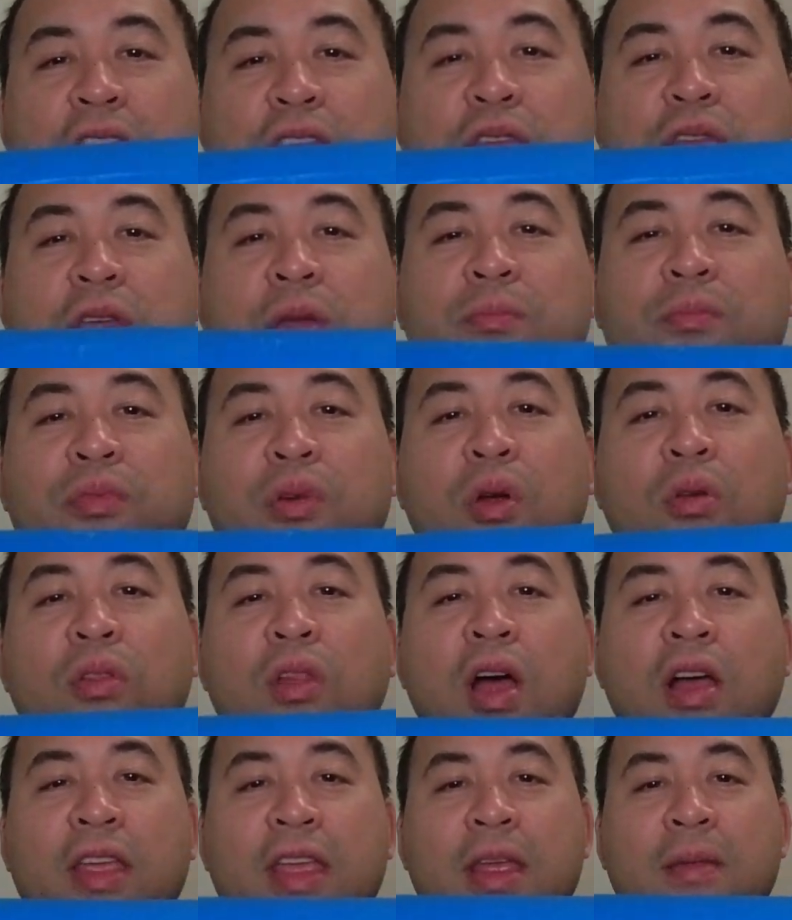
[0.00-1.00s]
you can
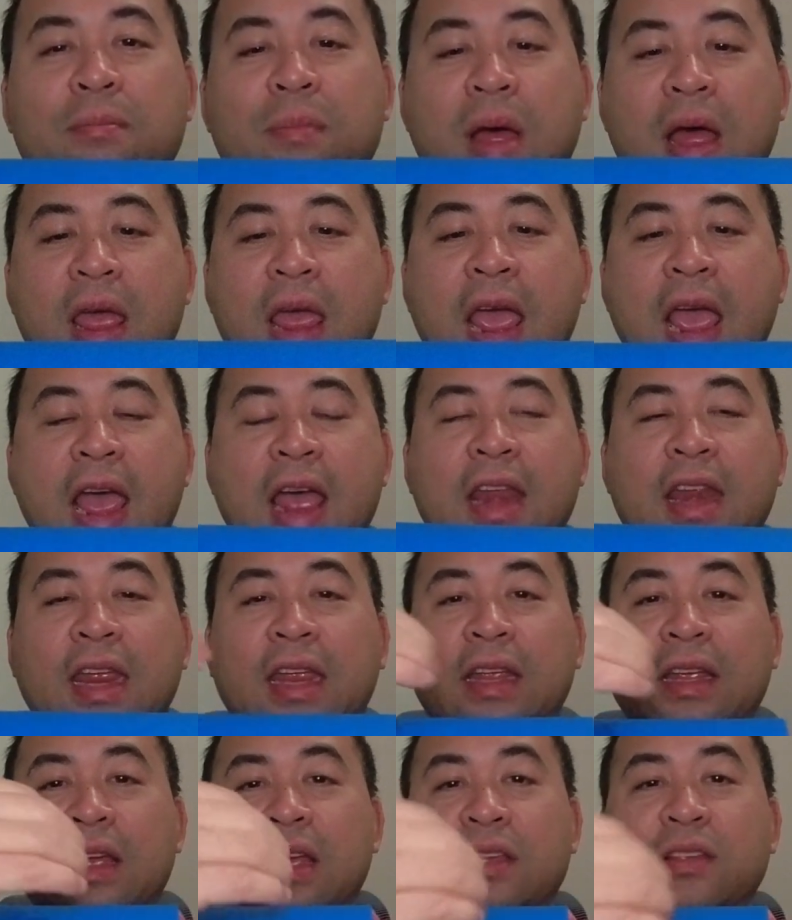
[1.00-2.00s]
prolong it by
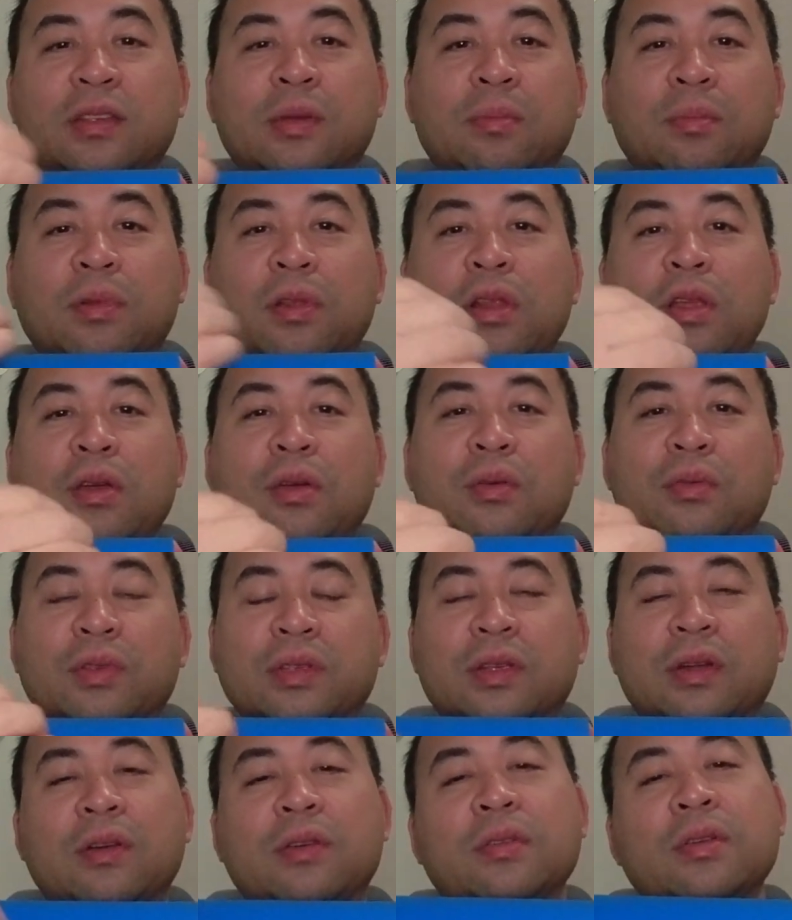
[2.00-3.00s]
adding some glue.
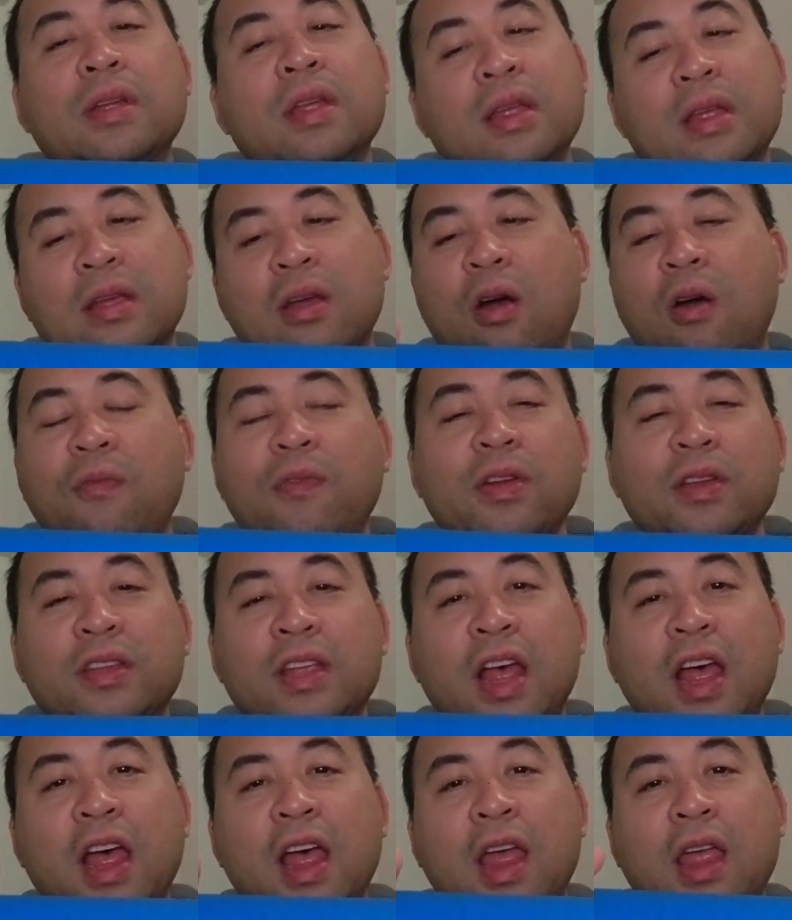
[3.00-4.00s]
So over
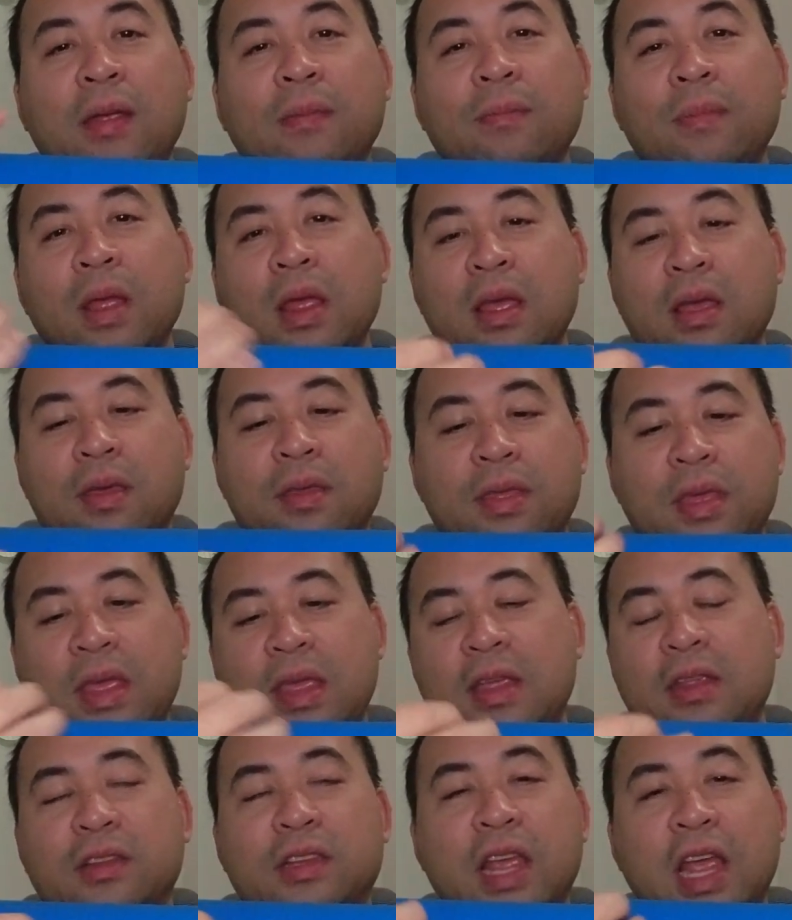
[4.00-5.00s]
time,
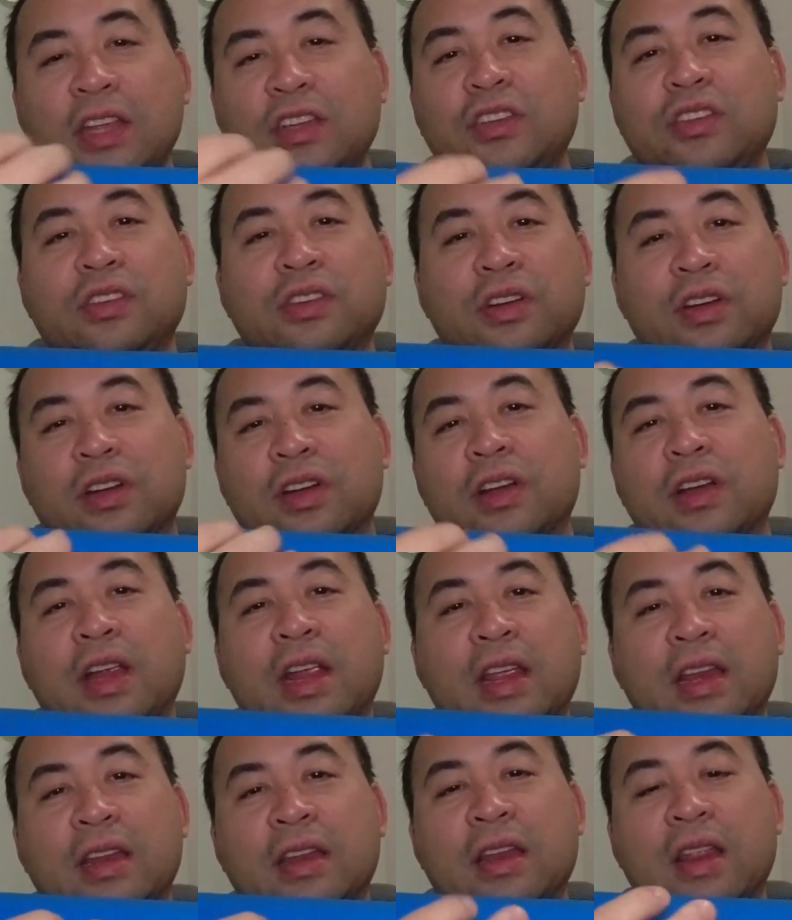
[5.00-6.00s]
the texture
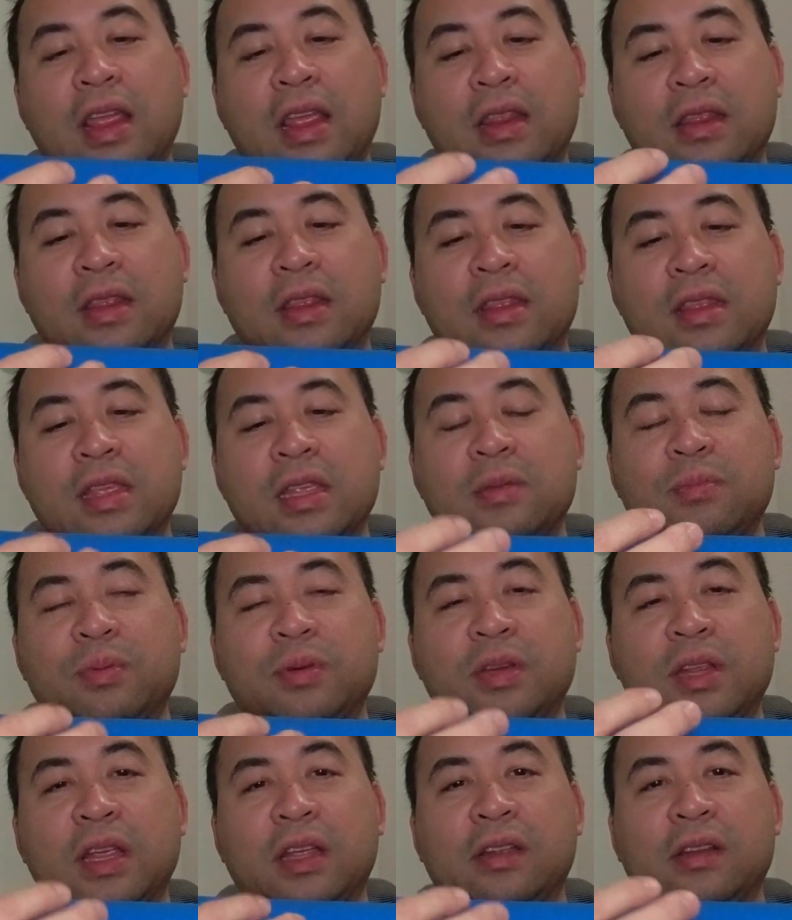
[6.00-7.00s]
in this
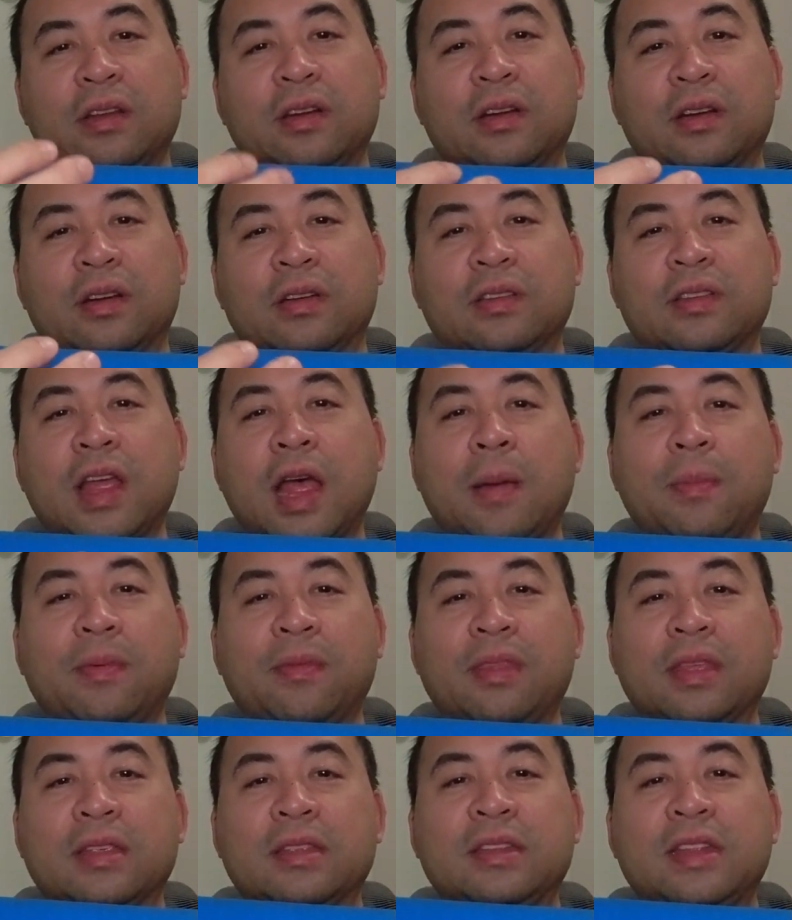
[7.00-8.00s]
particular top
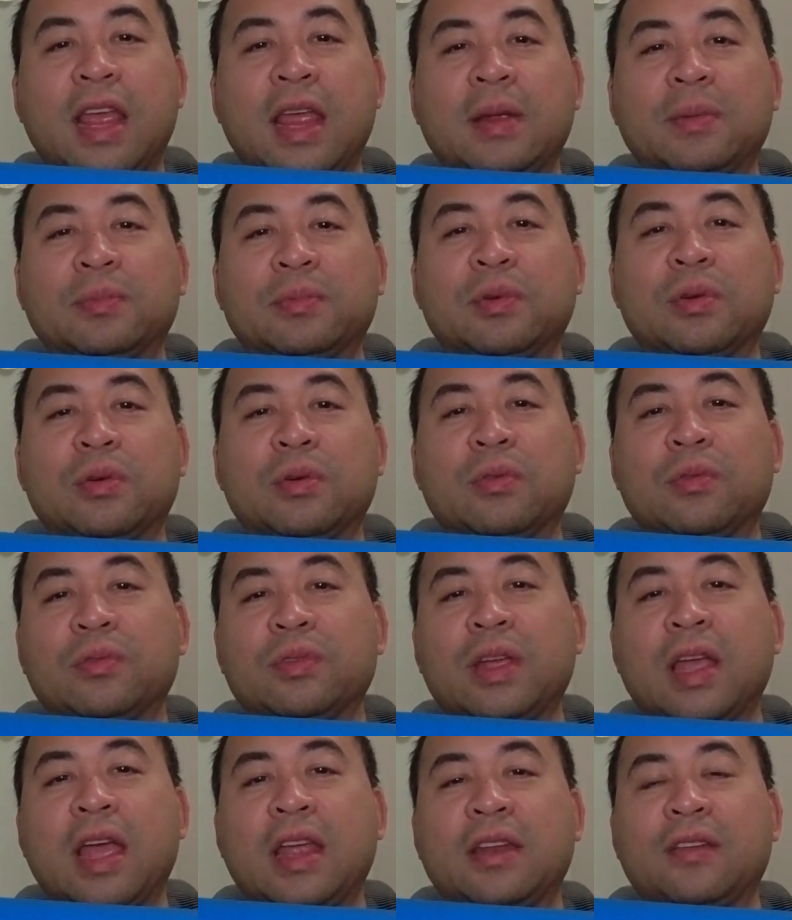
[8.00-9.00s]
of this tape
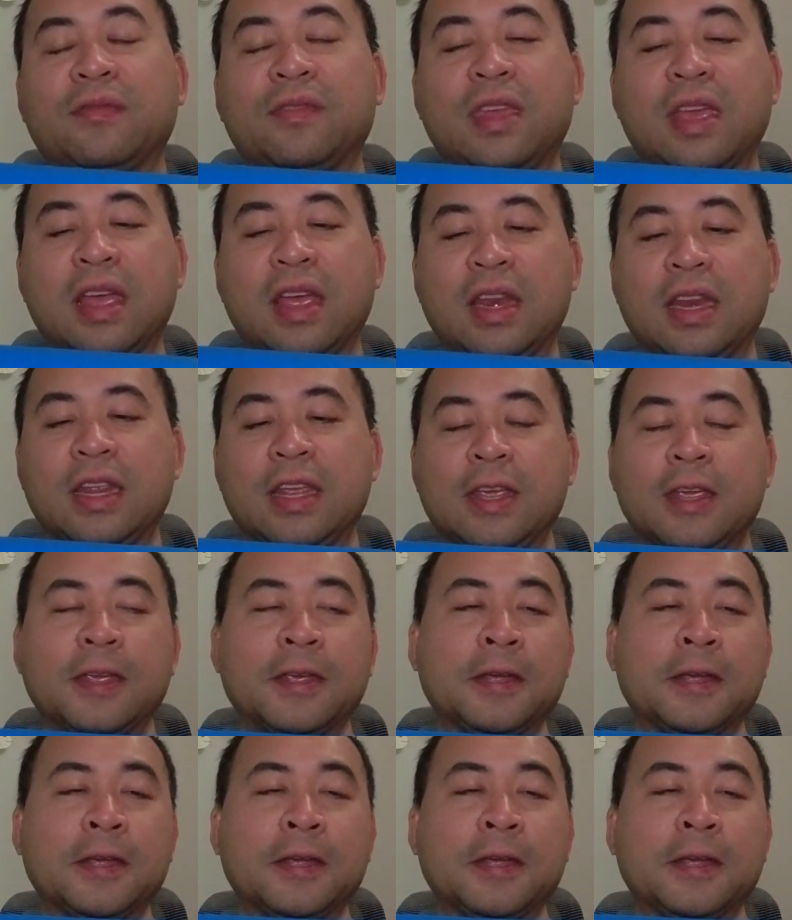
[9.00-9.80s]
will kind of get